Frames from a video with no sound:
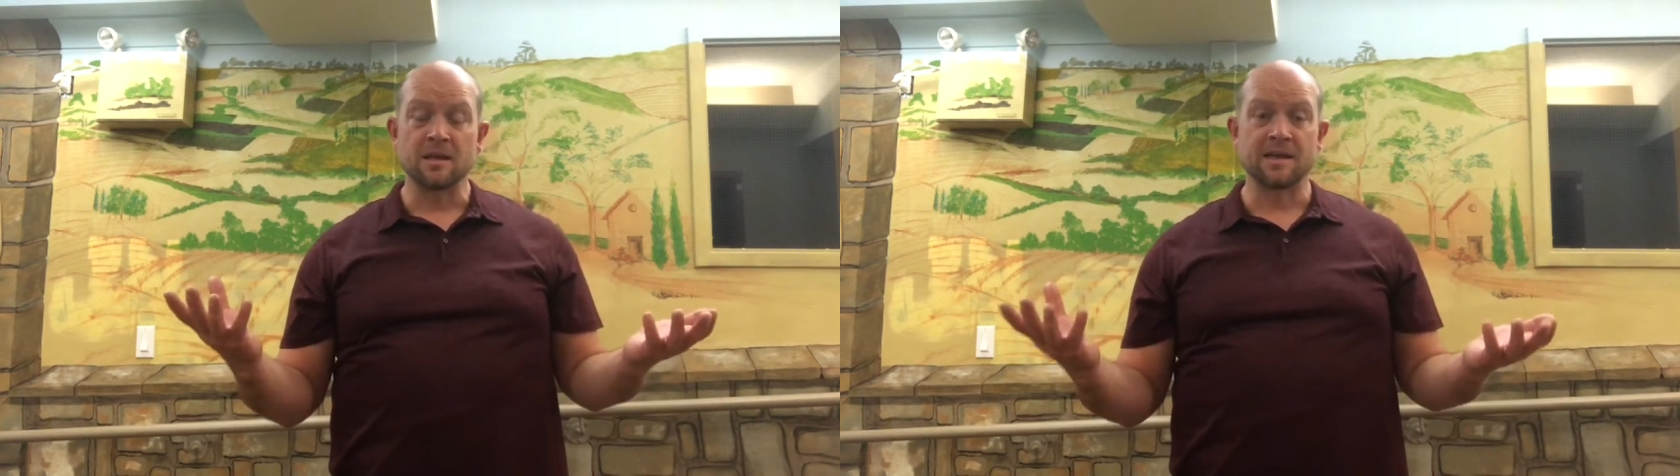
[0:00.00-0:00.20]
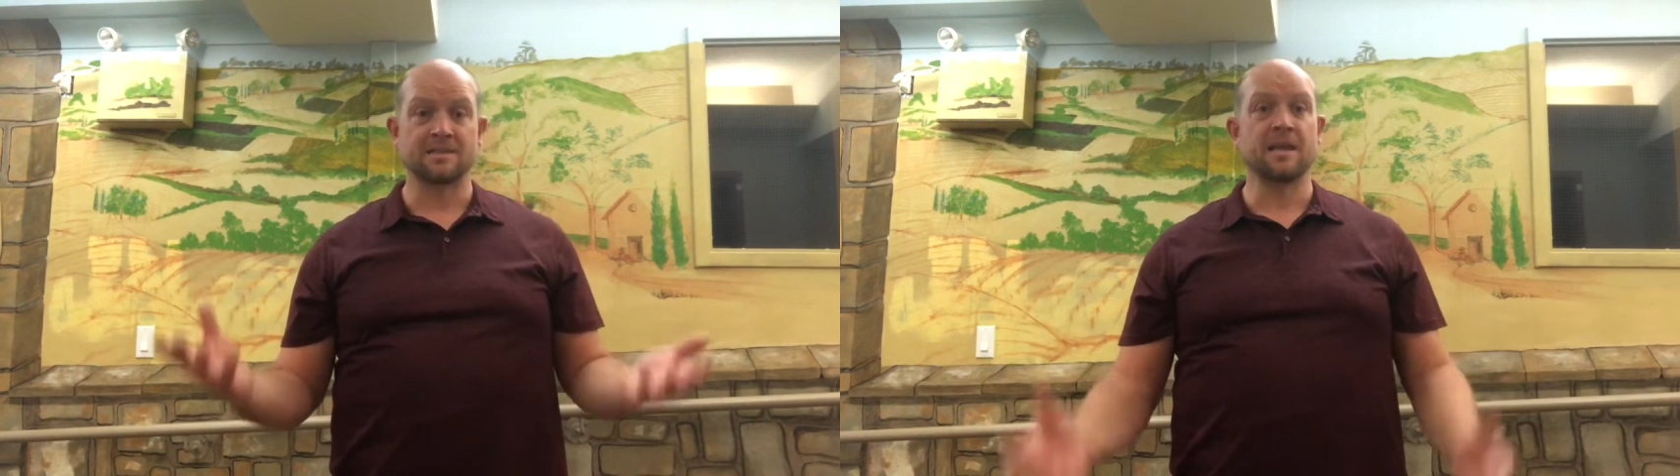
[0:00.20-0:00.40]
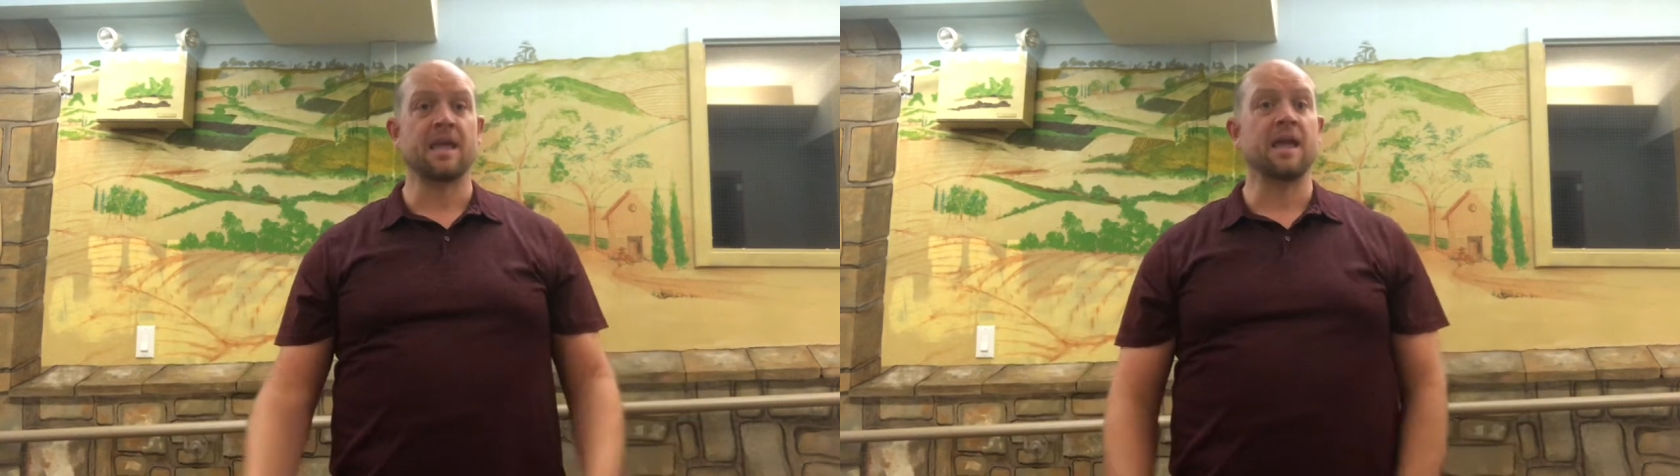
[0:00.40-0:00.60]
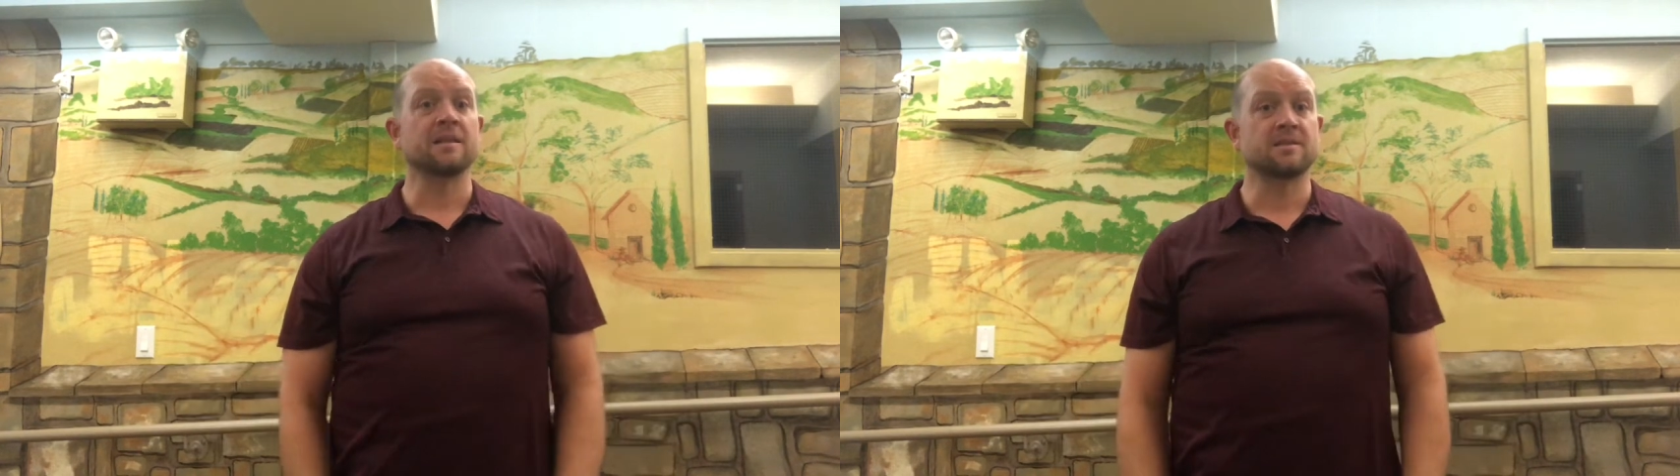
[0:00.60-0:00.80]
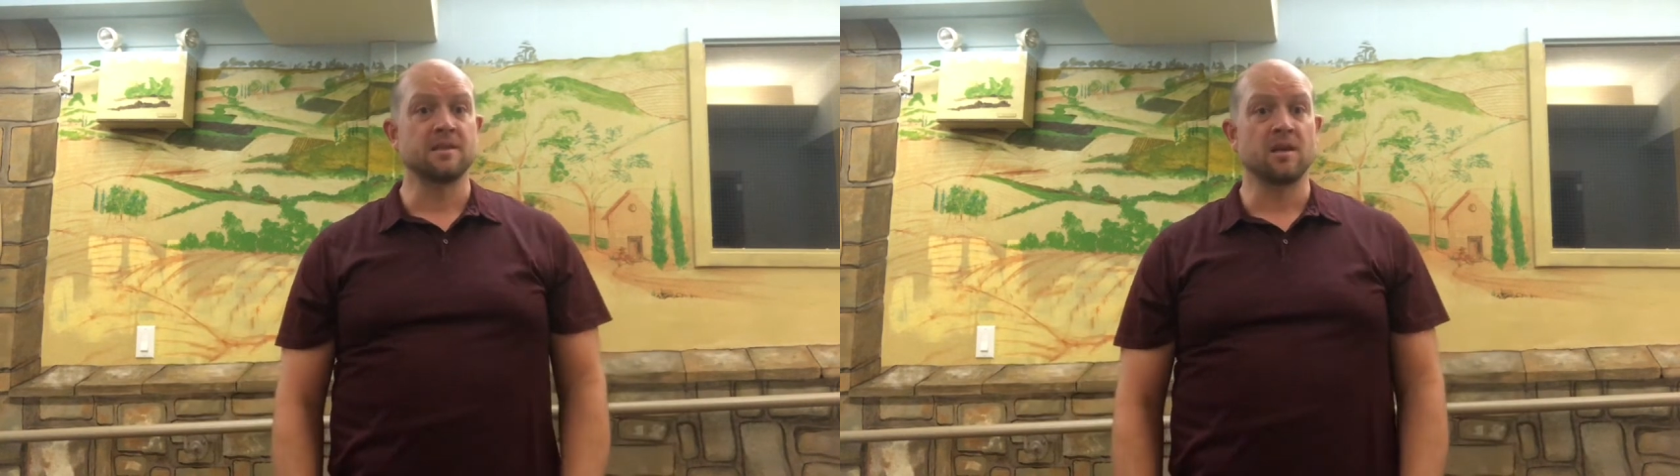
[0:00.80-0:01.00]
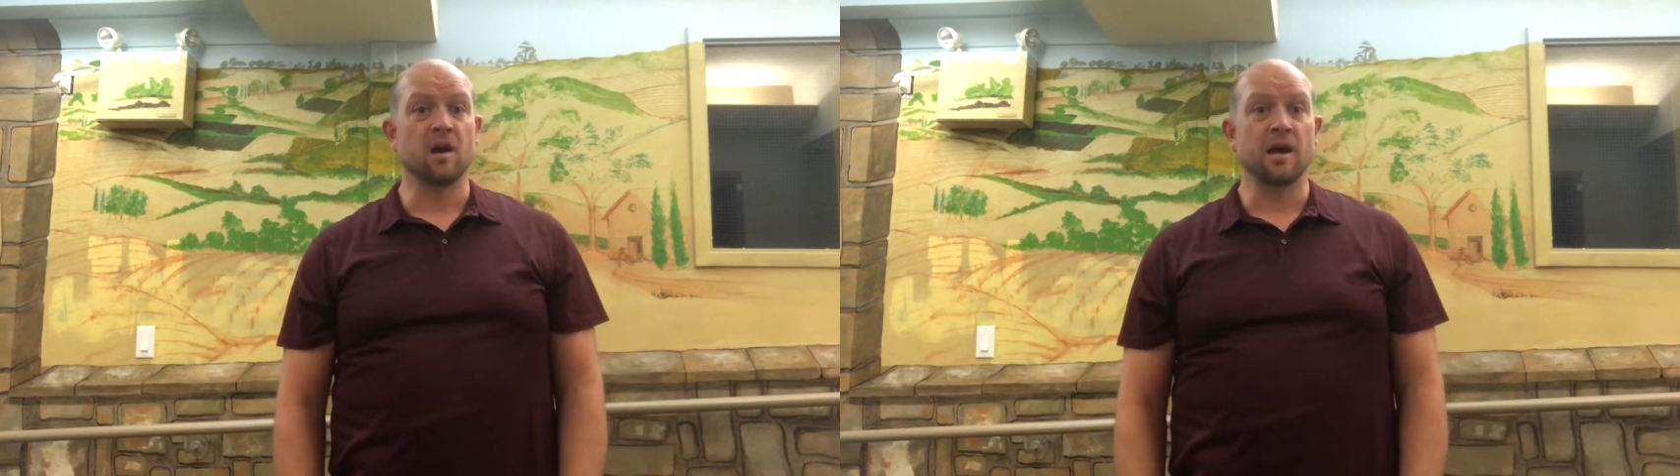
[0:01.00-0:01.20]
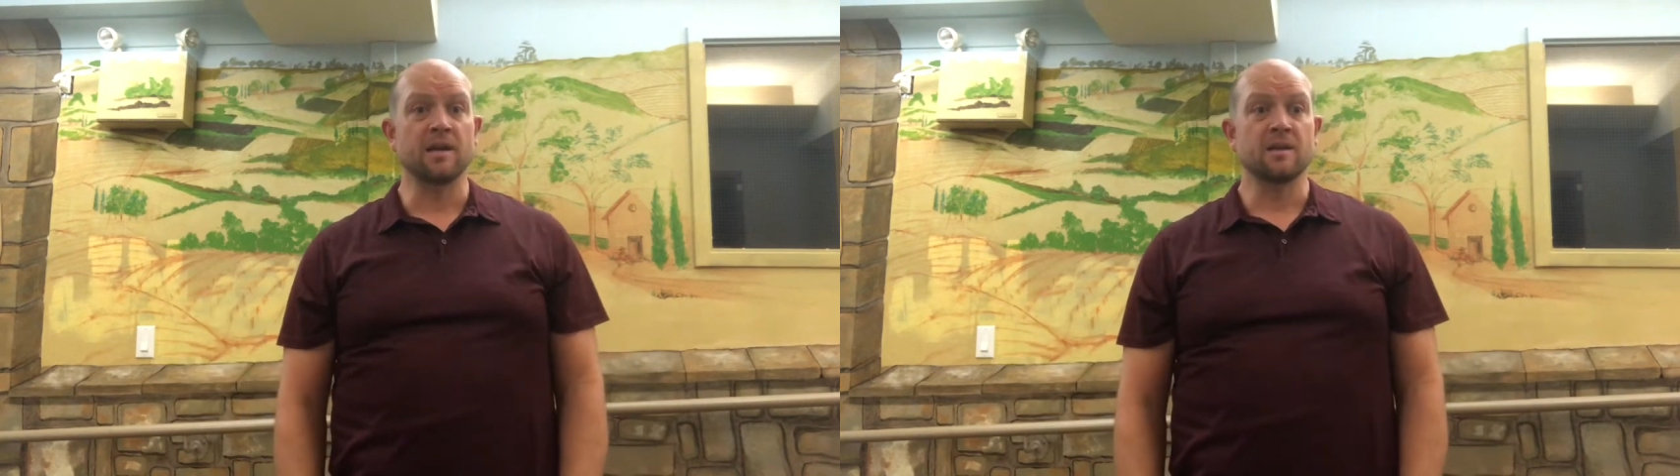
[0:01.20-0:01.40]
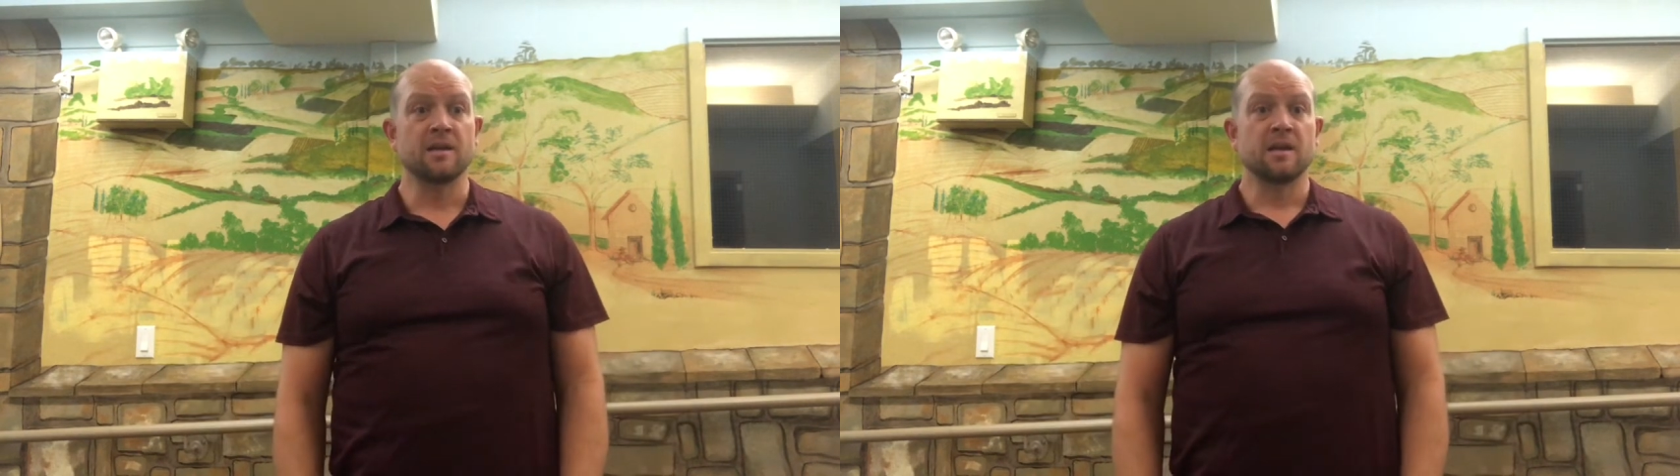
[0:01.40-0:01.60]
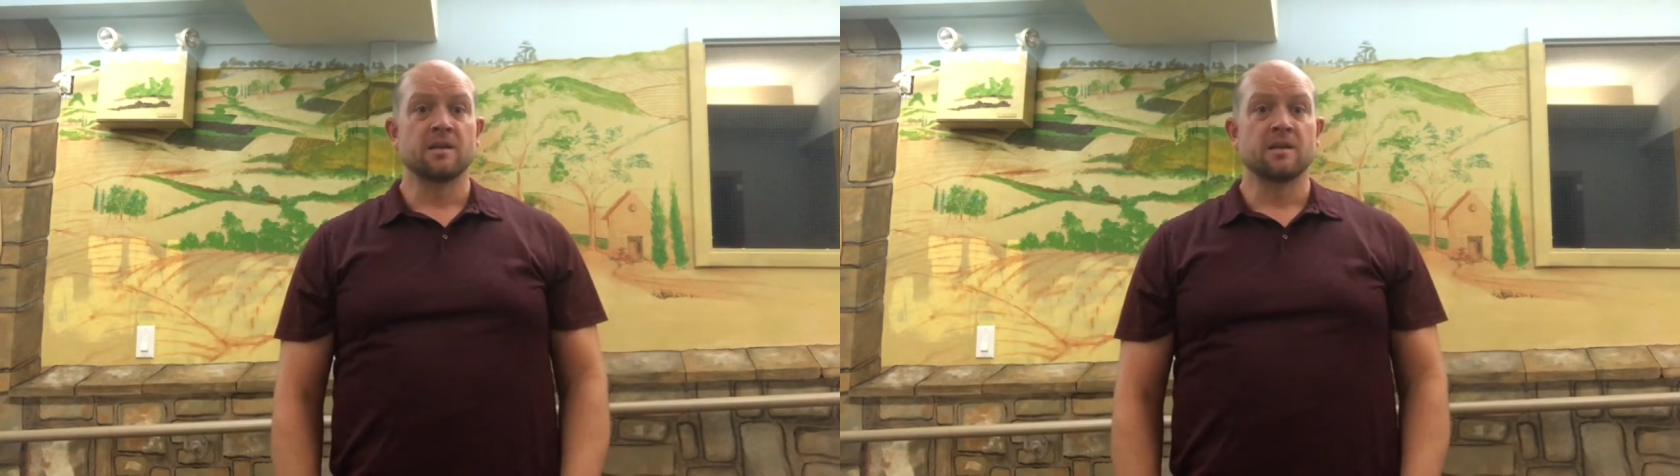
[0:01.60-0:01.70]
because they can't see God.